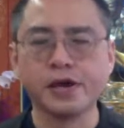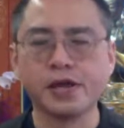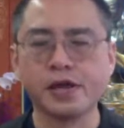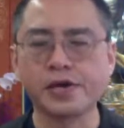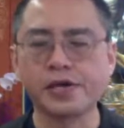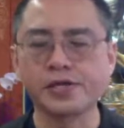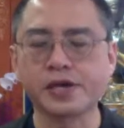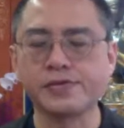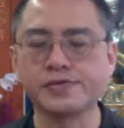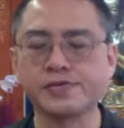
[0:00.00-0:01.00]
allowing
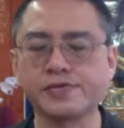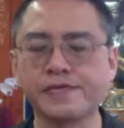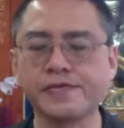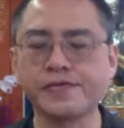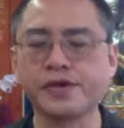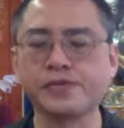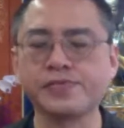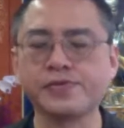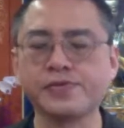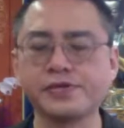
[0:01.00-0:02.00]
ourselves to fully
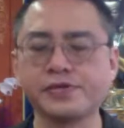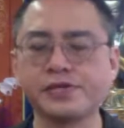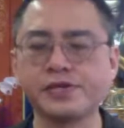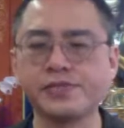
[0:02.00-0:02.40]
experience the